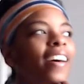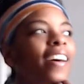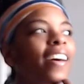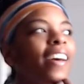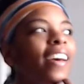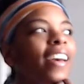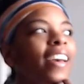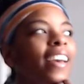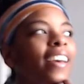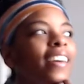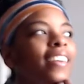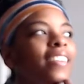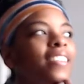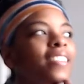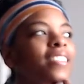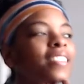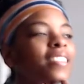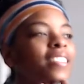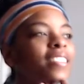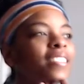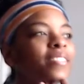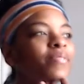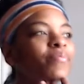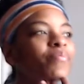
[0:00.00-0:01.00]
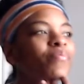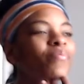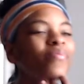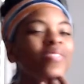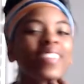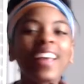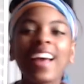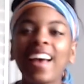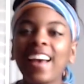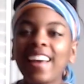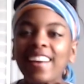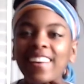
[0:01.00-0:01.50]
And
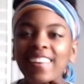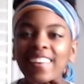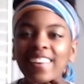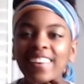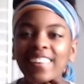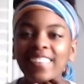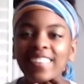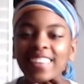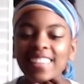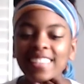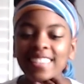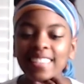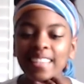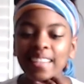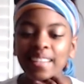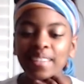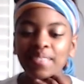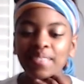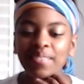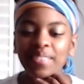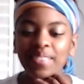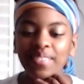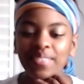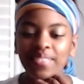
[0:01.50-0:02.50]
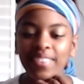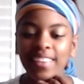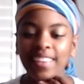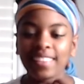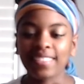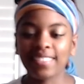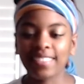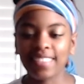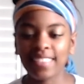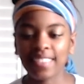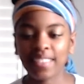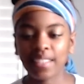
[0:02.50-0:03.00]
I don't know. It's going to be fun.
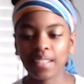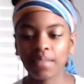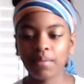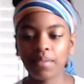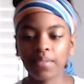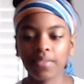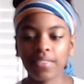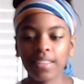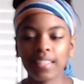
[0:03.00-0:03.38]
It's going to be fun